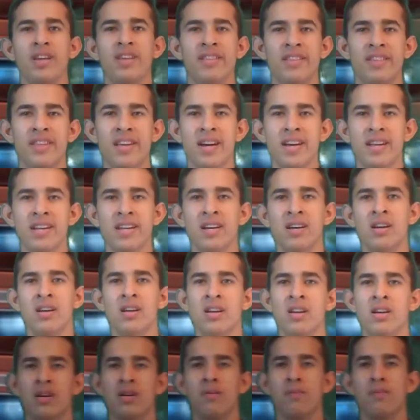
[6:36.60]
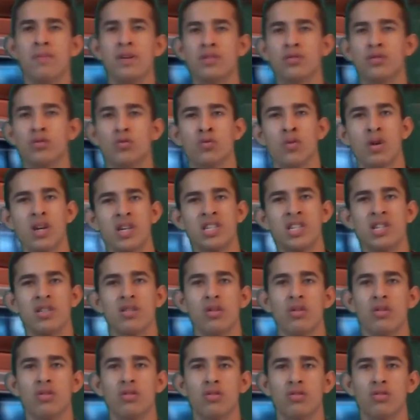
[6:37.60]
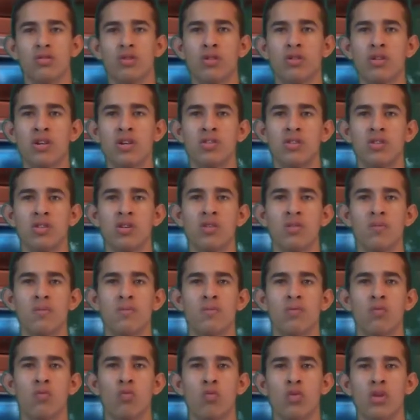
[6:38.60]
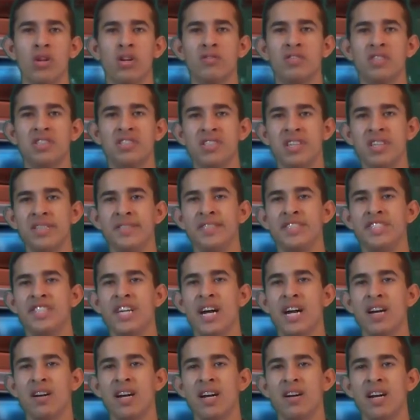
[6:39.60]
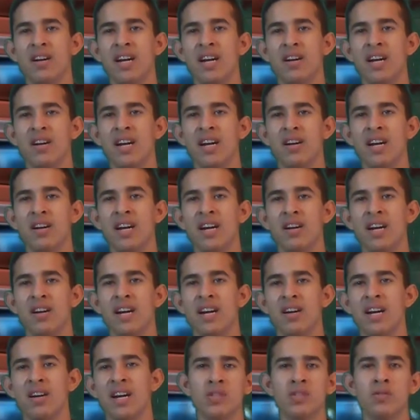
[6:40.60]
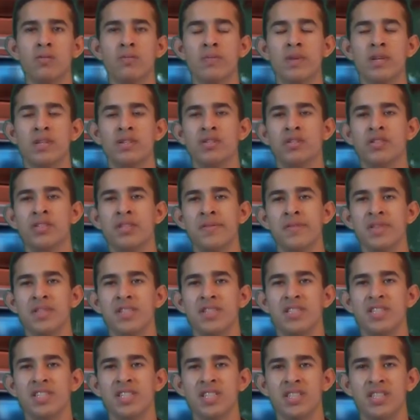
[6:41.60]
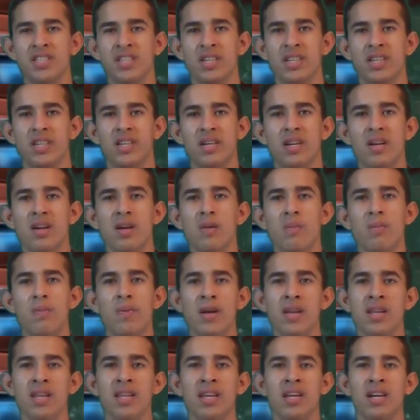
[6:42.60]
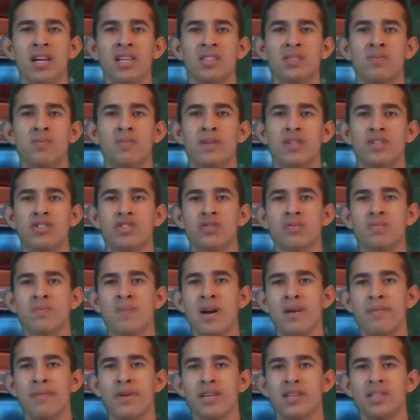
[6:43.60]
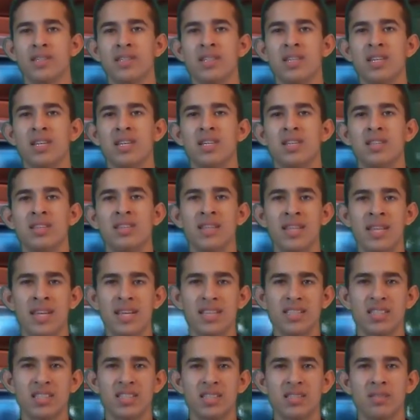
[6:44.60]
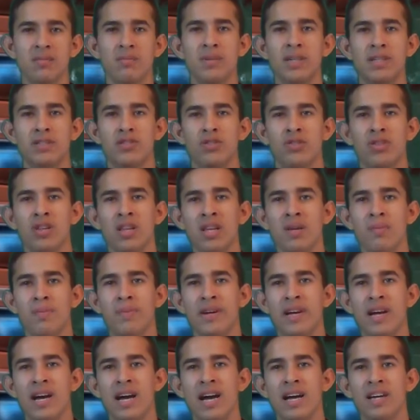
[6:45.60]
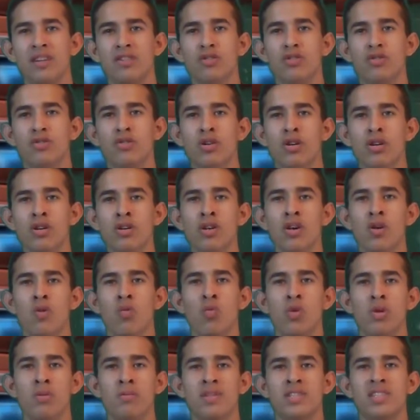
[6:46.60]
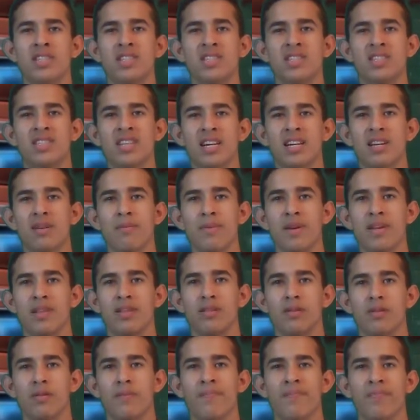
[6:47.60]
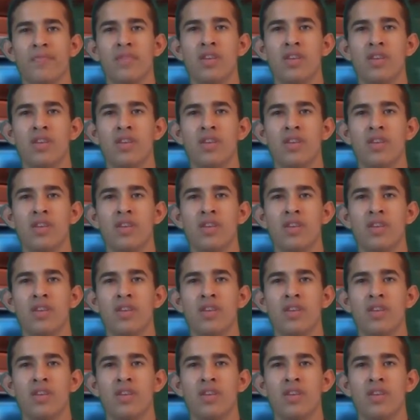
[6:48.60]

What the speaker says: Indiana versus Washington, Toronto will receive Bucks versus 76ers, Pelicans versus Maverick, Nets versus Clippers, and New York will visit Sacramento.